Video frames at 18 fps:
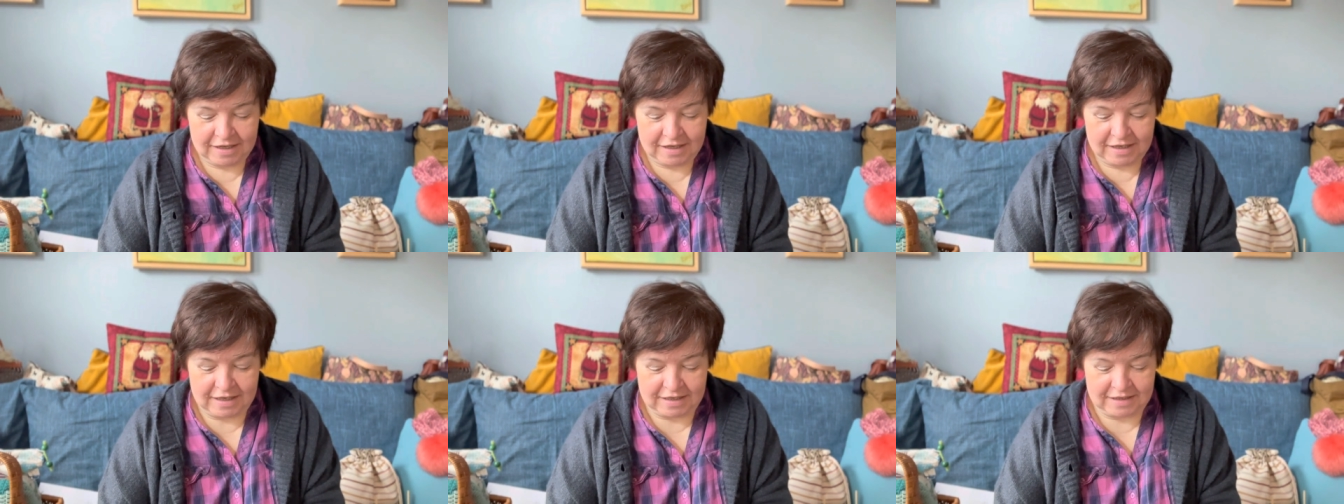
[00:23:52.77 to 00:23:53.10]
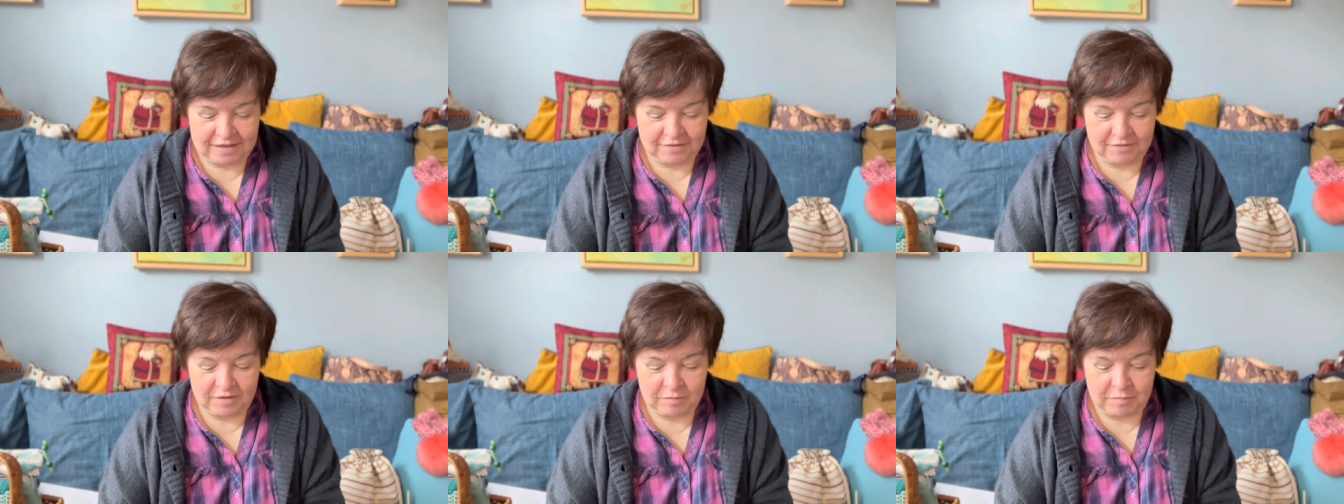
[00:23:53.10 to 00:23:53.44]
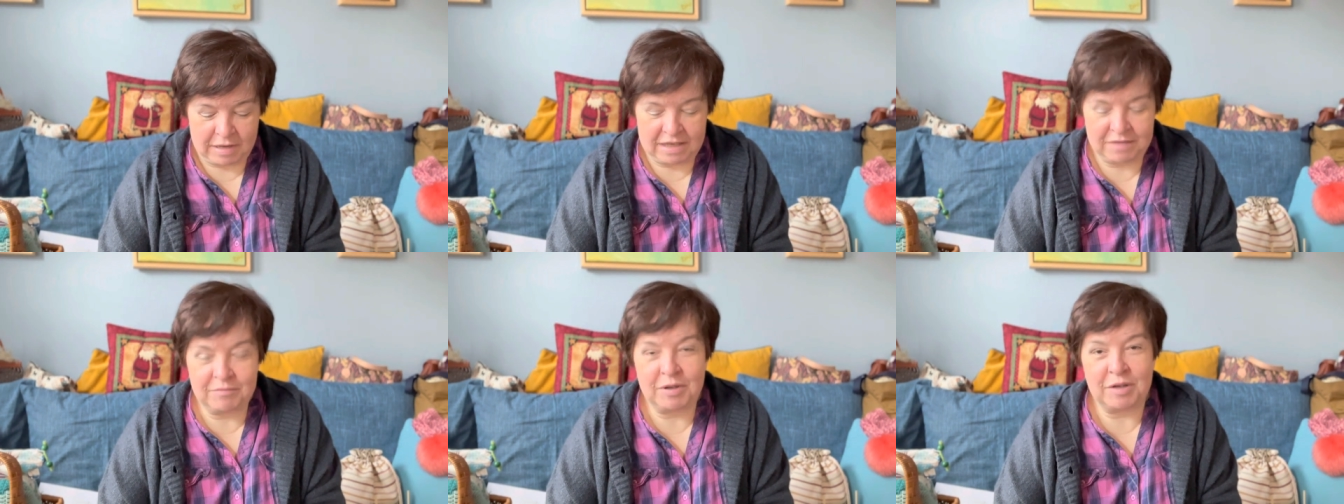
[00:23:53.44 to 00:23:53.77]
yes, the
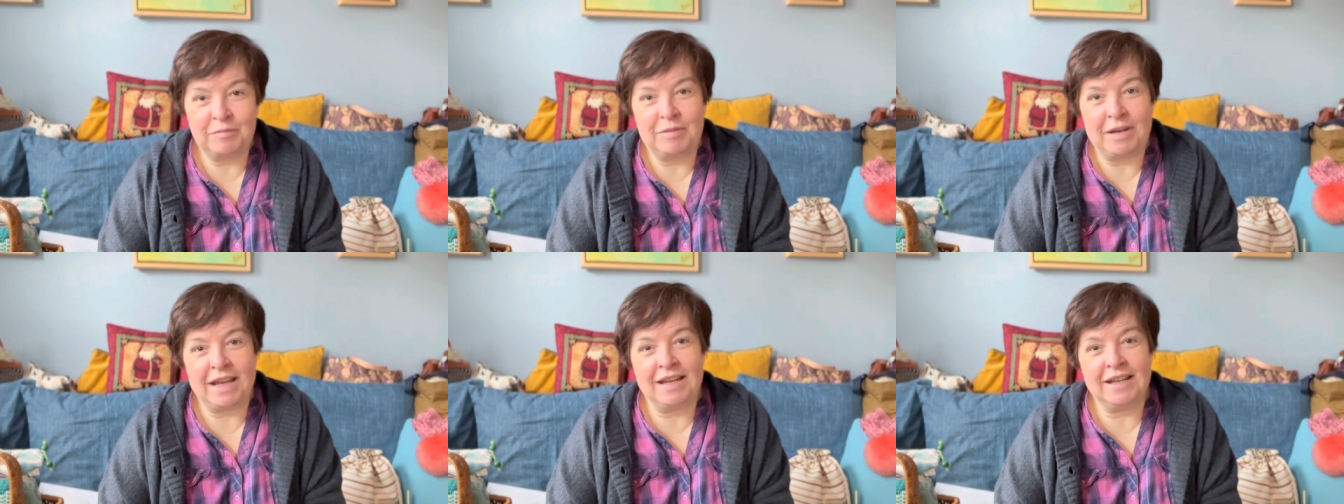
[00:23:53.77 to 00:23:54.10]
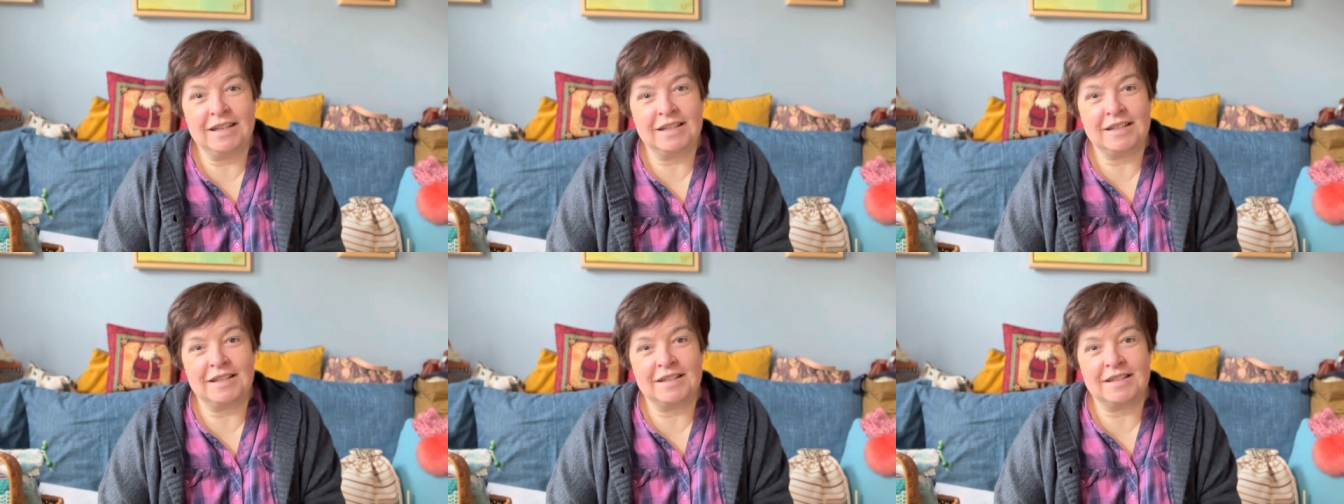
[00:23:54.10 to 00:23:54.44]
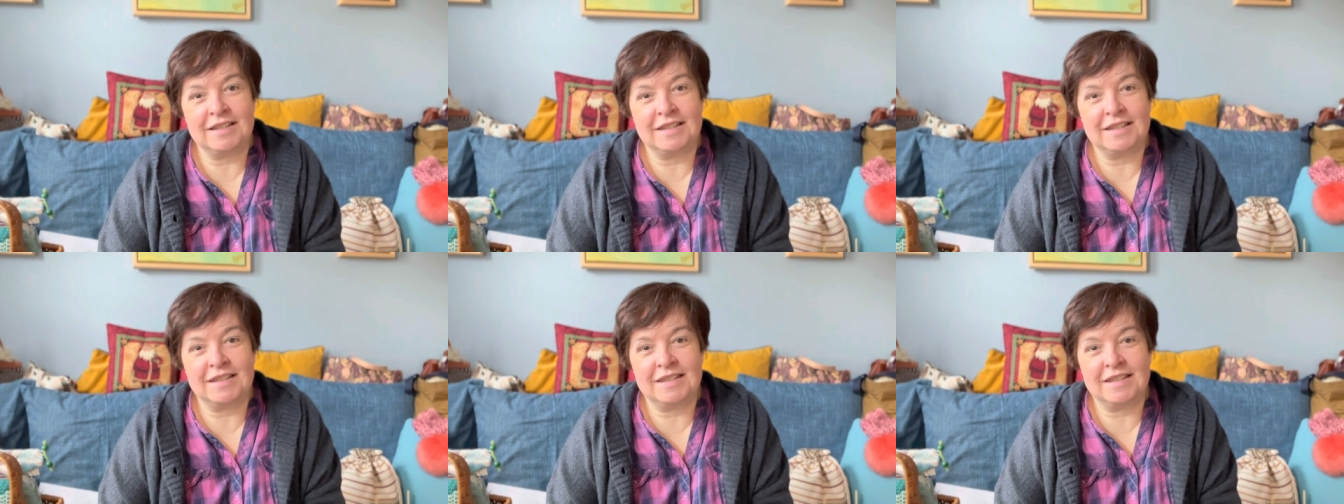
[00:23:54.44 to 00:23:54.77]
Battenberg blanket
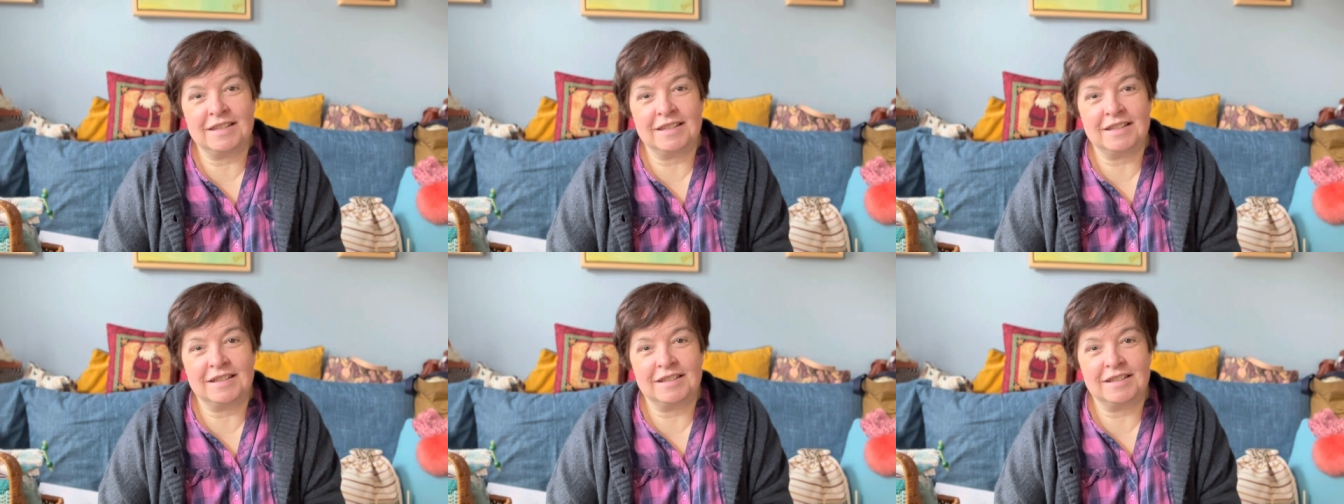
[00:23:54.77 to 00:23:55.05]
is